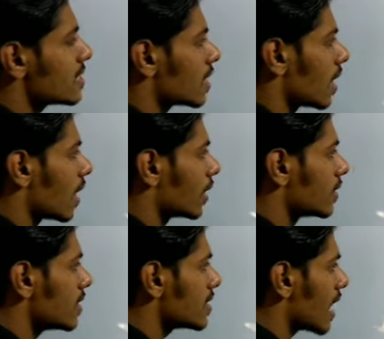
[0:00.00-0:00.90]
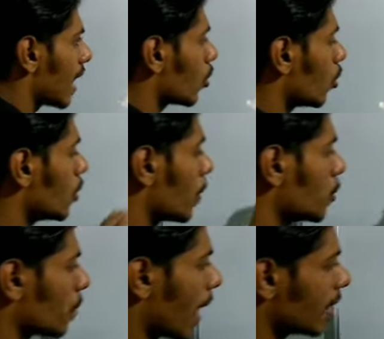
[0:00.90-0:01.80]
is this alcohol you
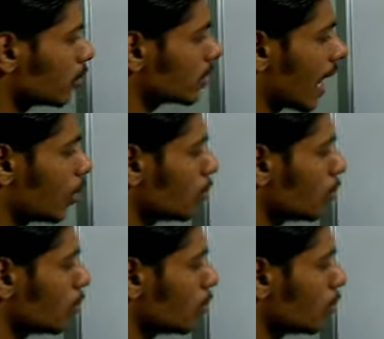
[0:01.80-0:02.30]
have to bind with